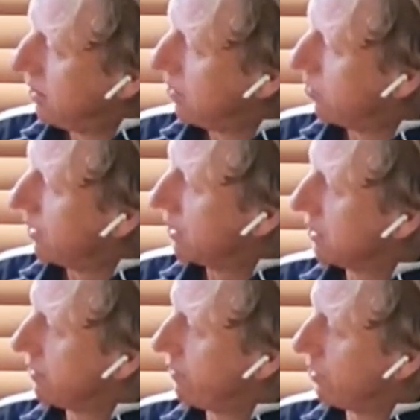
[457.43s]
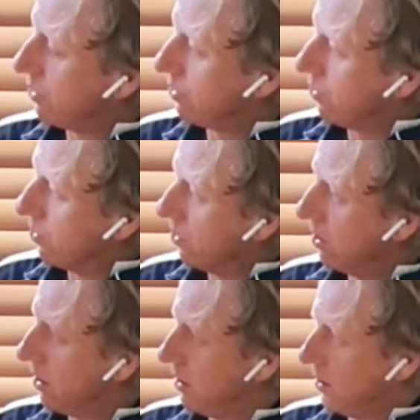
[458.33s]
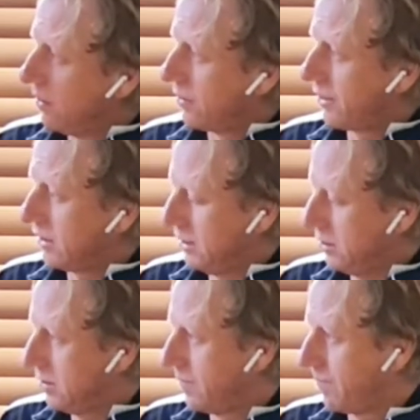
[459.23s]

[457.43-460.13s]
which is for your door thickness.